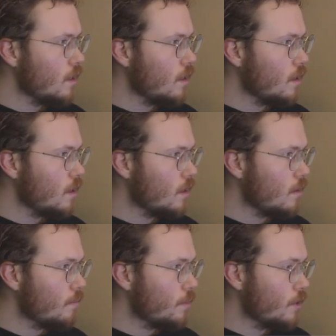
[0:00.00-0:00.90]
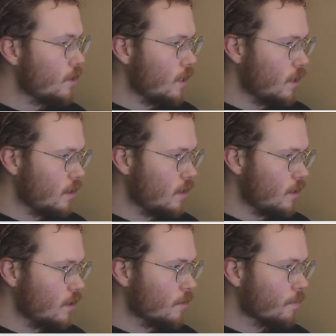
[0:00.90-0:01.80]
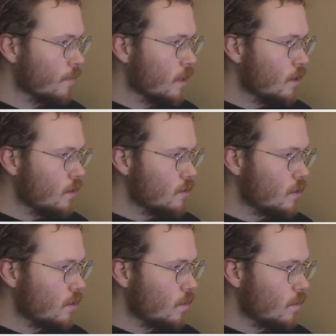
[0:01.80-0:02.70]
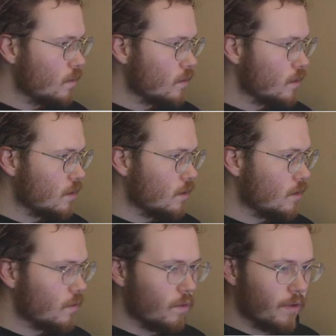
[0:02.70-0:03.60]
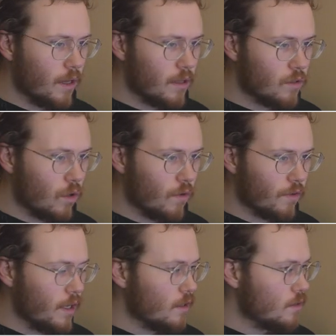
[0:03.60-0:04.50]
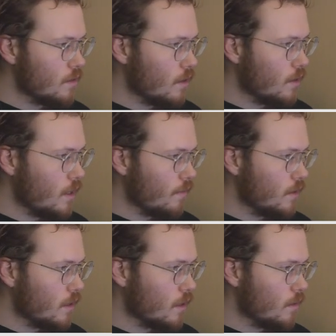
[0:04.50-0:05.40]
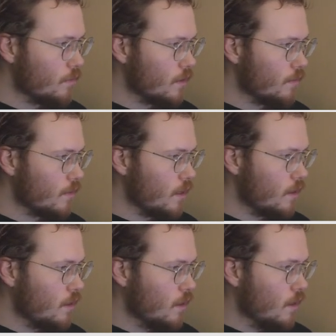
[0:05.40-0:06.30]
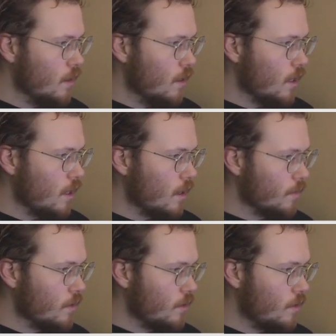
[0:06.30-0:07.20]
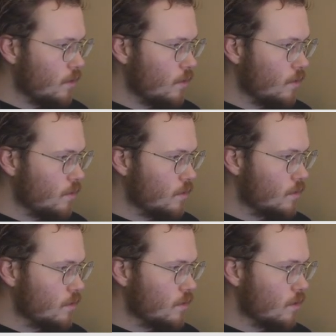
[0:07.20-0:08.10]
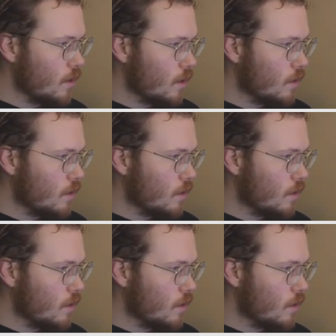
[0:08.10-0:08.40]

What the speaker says: input into here. So we've got these overhangs. They're definitely not going to print right. I'm going to use auto